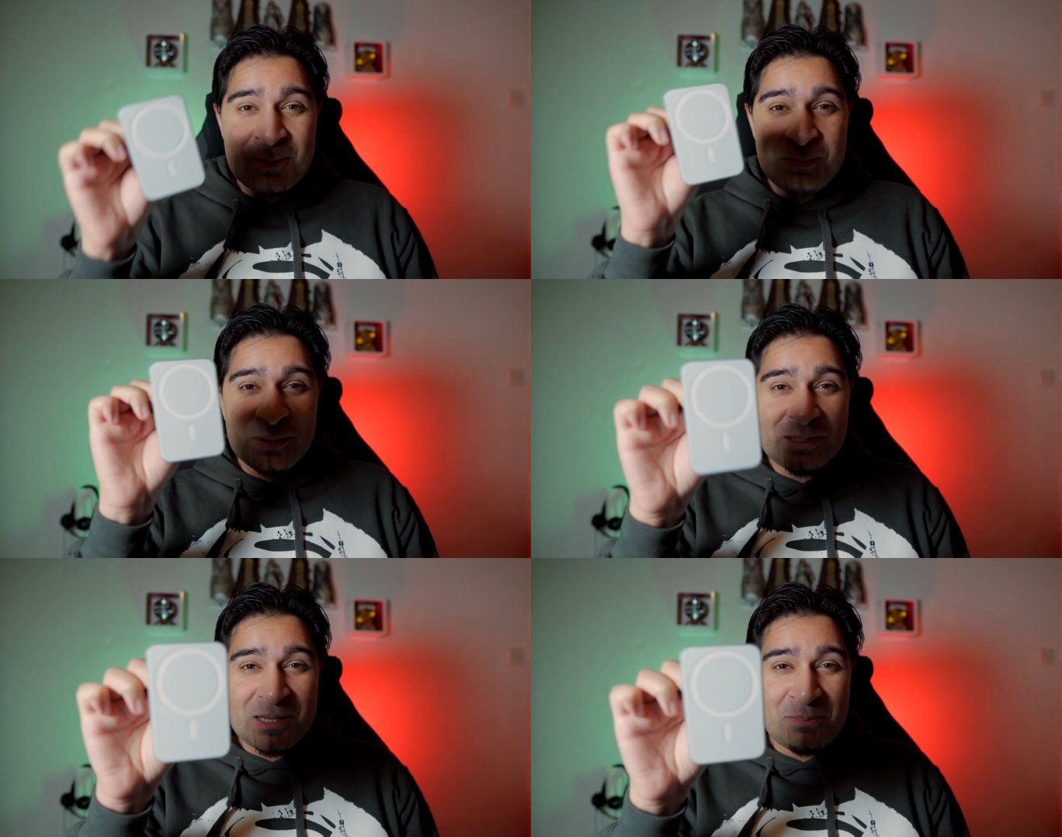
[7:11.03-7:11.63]

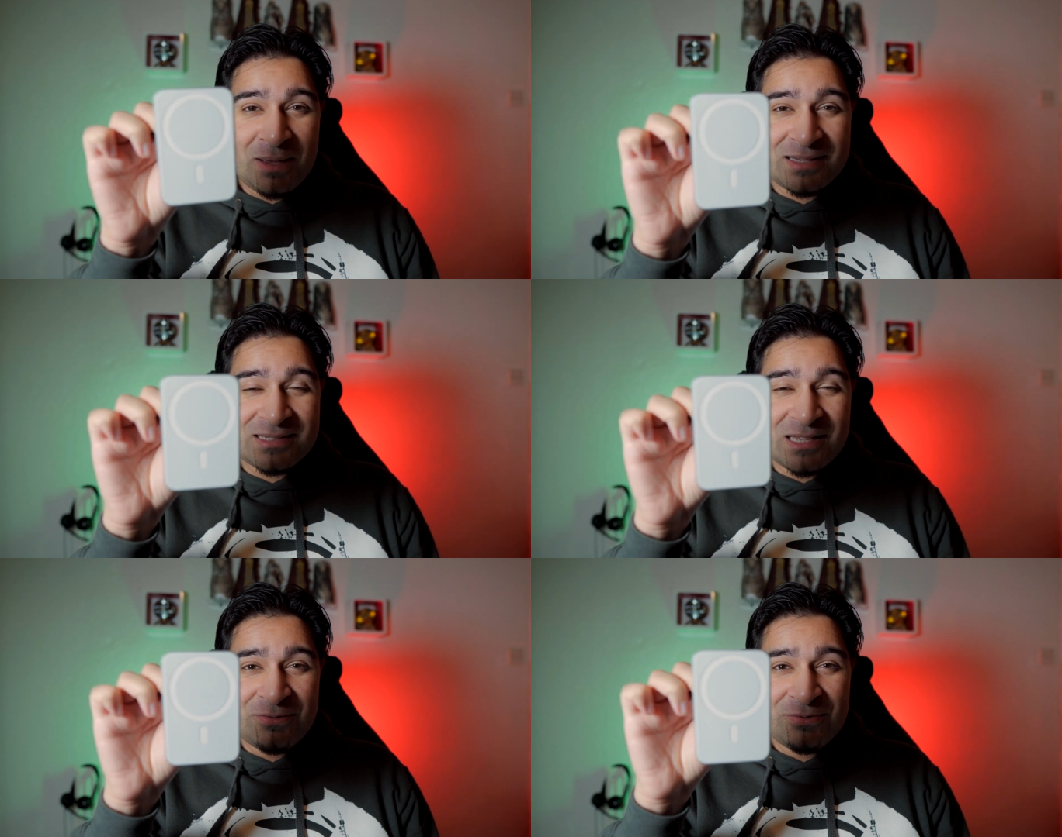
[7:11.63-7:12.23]
Belkin
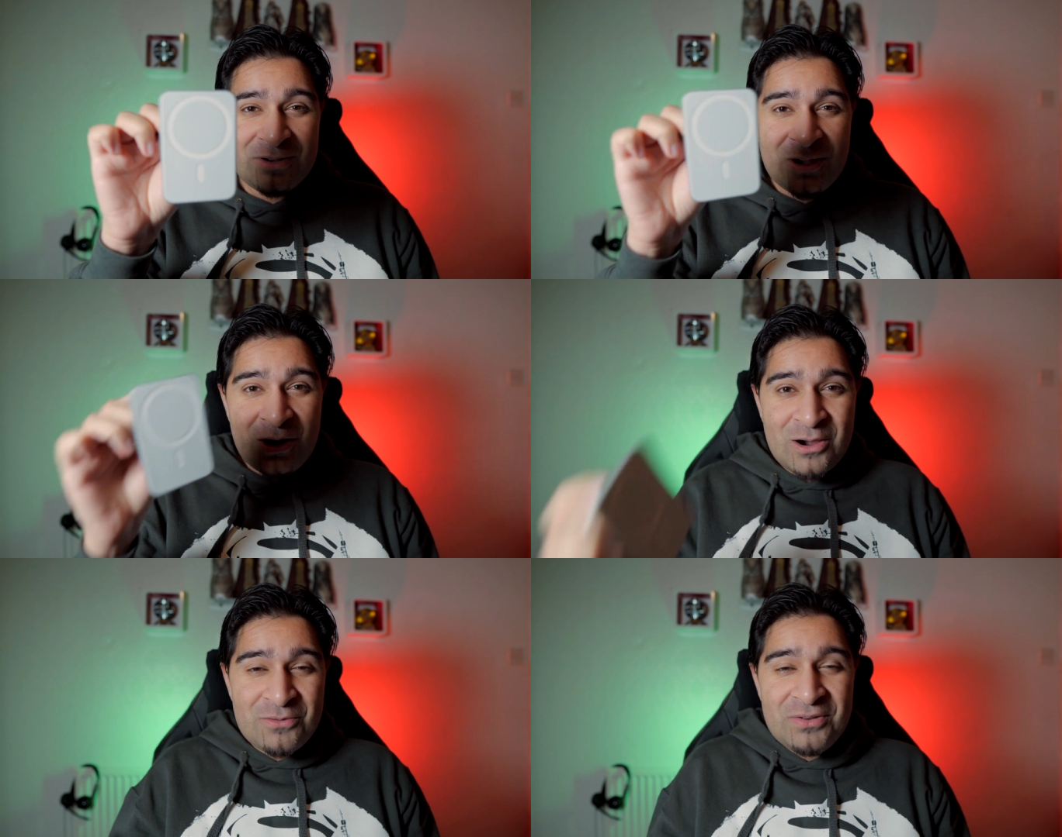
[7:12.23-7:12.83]
MagSafe
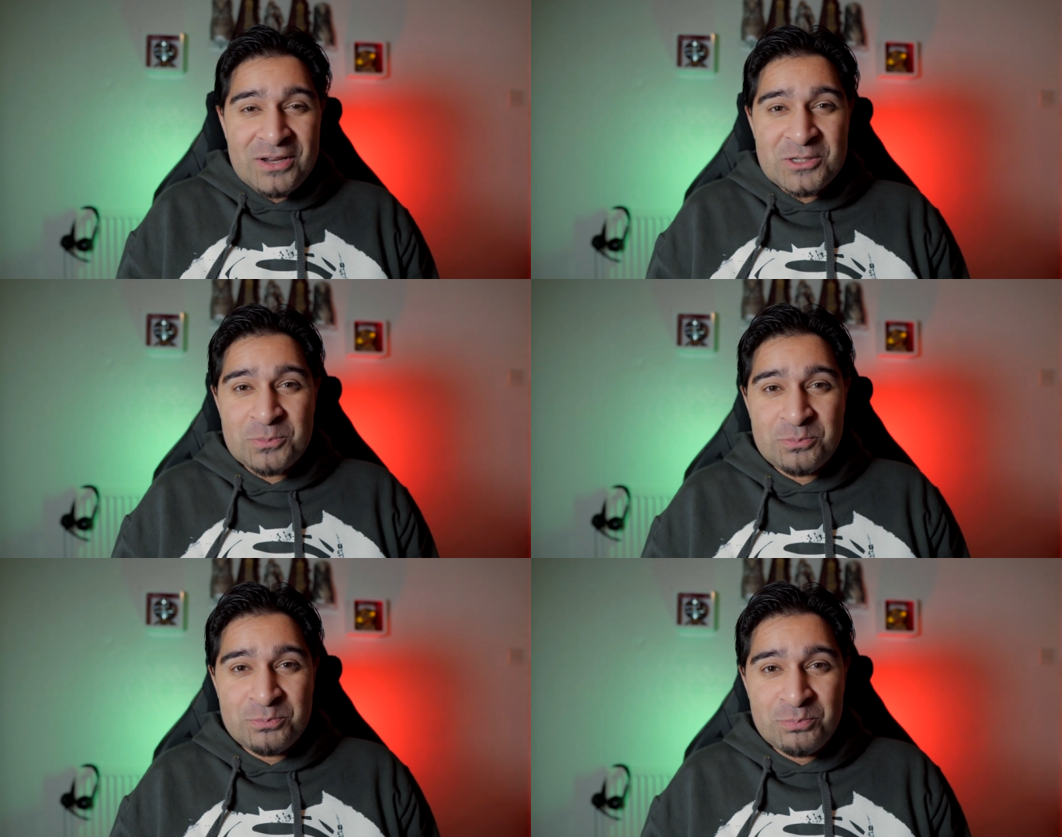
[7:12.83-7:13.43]
car vent
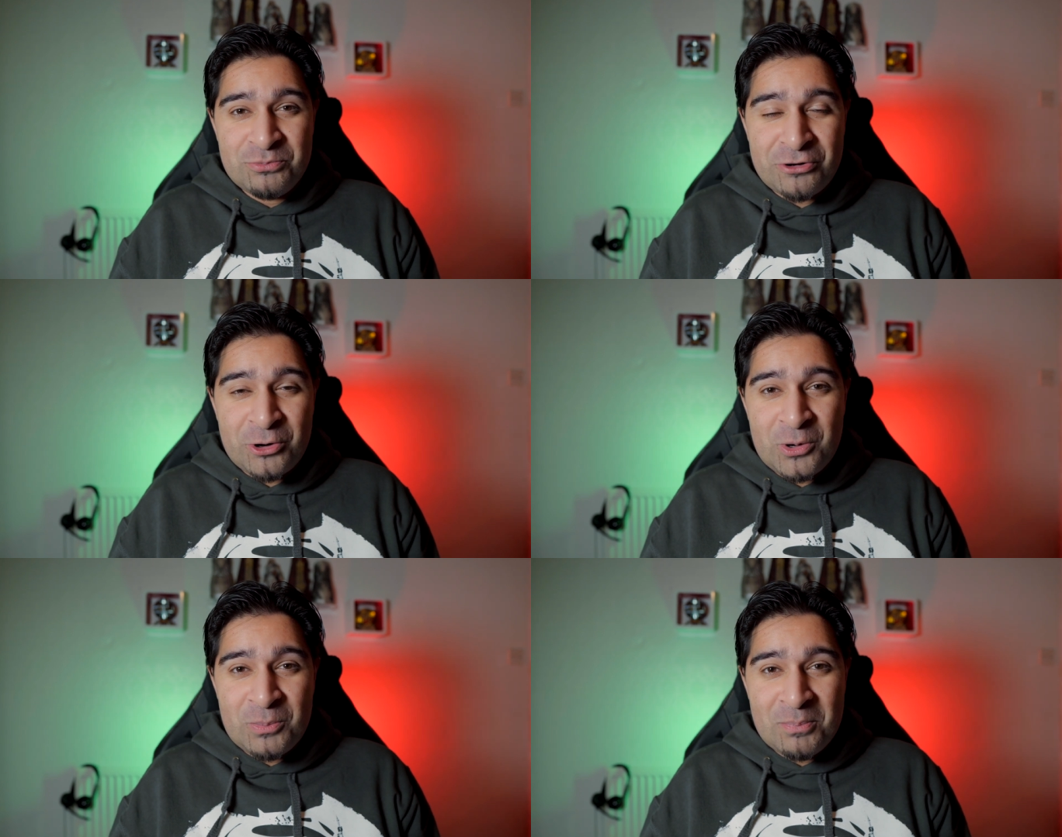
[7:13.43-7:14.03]

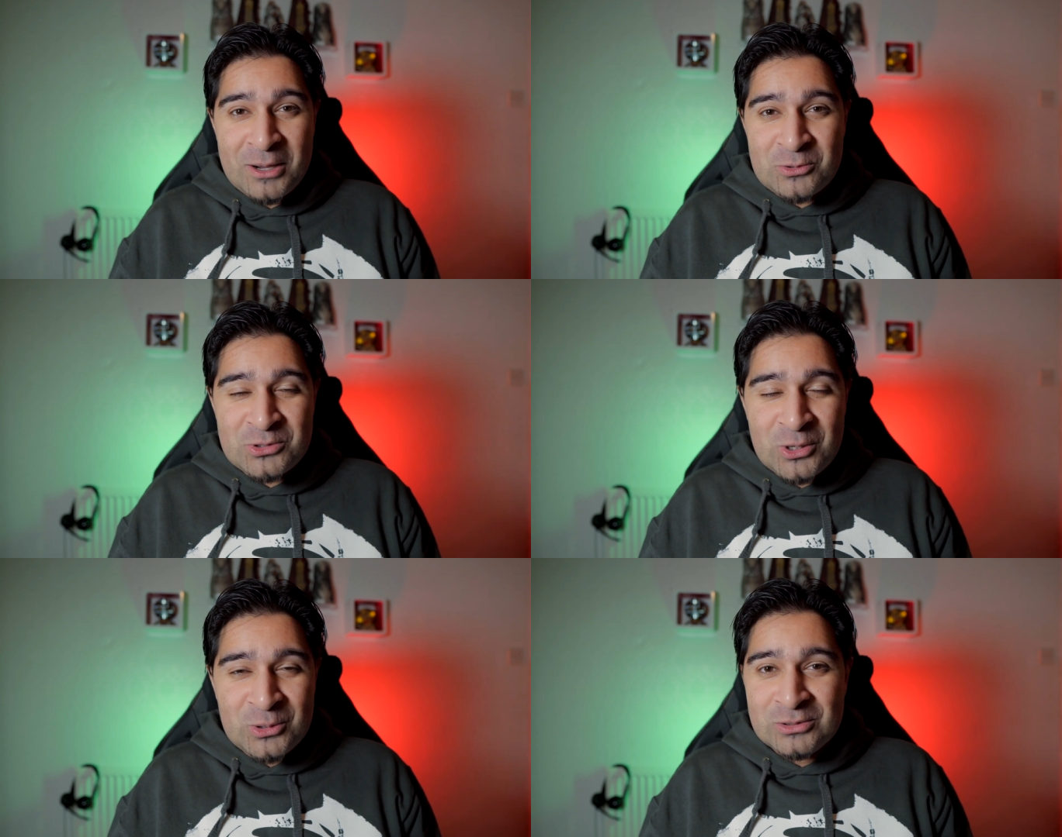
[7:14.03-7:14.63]
pro mount
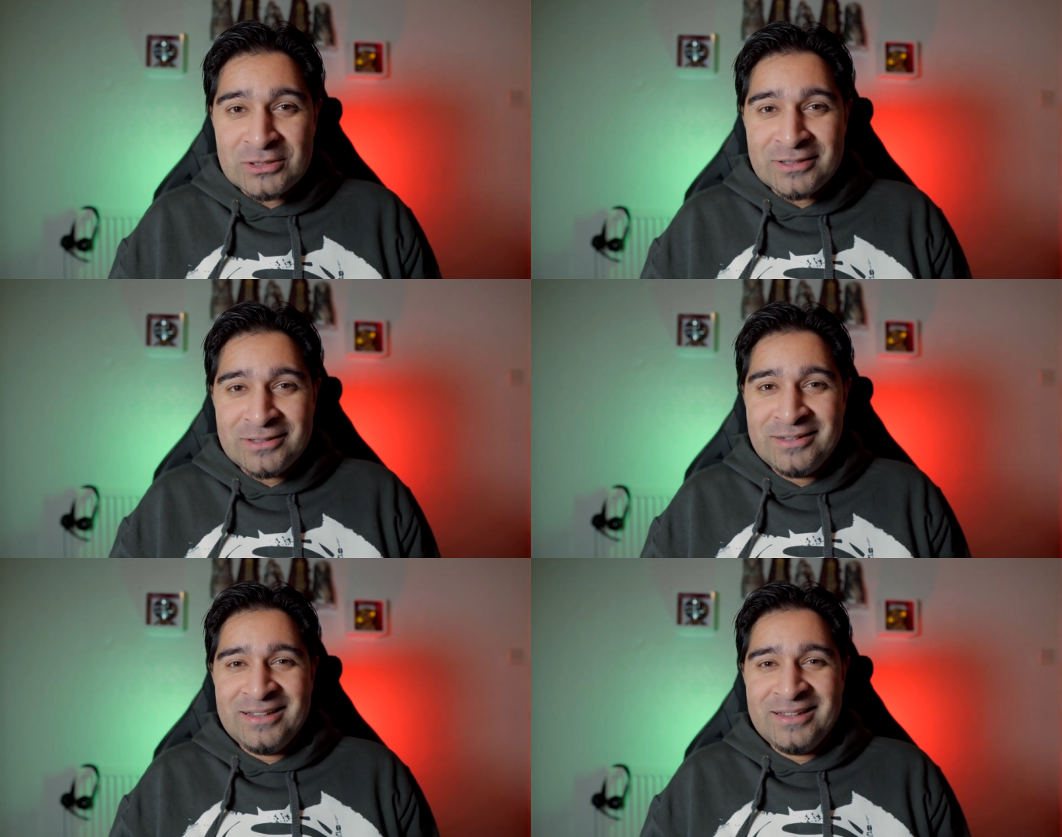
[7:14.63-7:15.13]
holder,